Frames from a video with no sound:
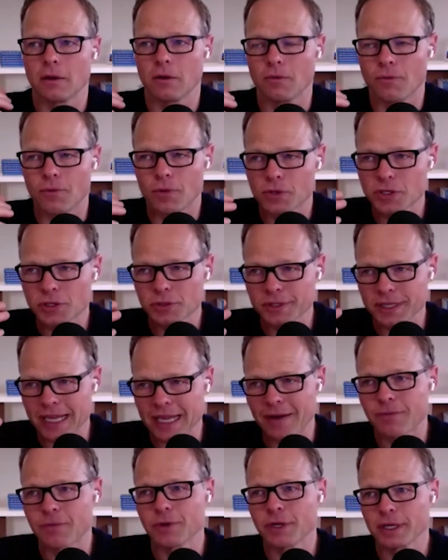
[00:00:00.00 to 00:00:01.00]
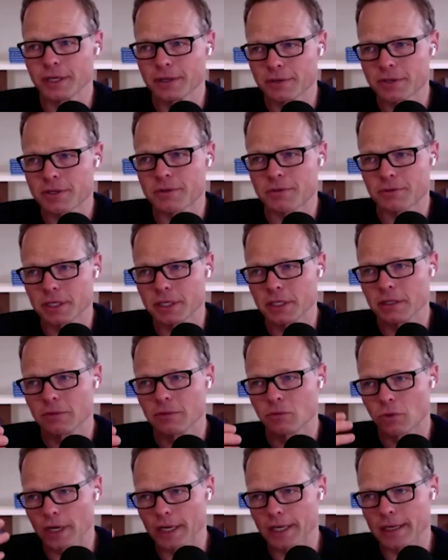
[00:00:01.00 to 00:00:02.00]
virtually every
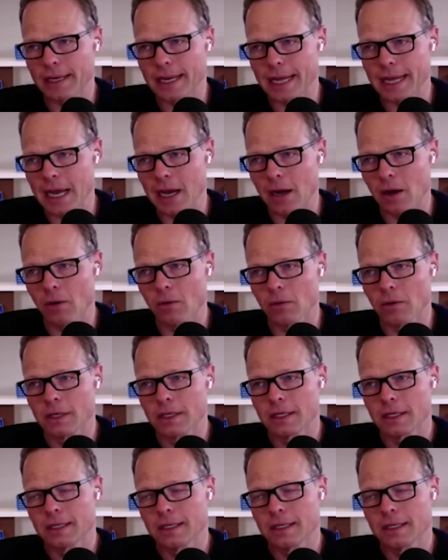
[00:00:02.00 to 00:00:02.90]
industry right now